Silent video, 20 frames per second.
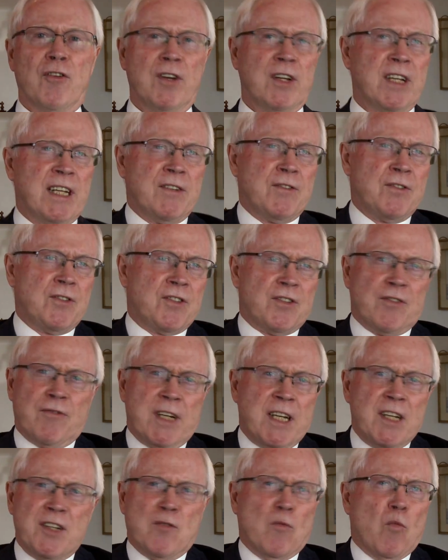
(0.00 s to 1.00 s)
you lose the
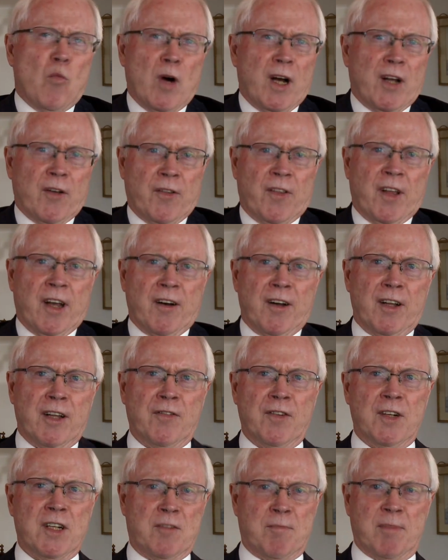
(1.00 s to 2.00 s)
reason why you're there in
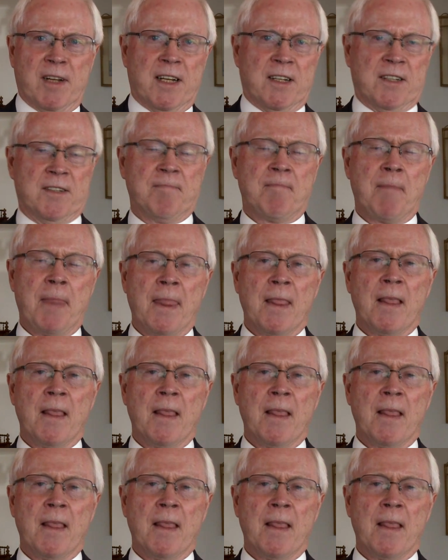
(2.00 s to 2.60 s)
the first place.